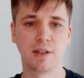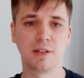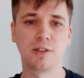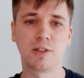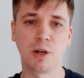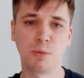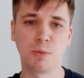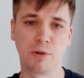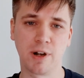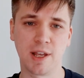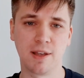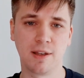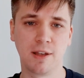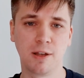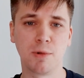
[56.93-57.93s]
Don't worry,
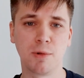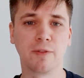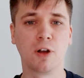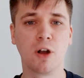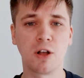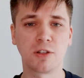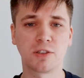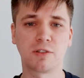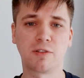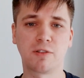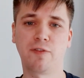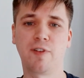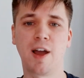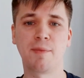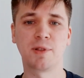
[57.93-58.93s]
we have lots of refinement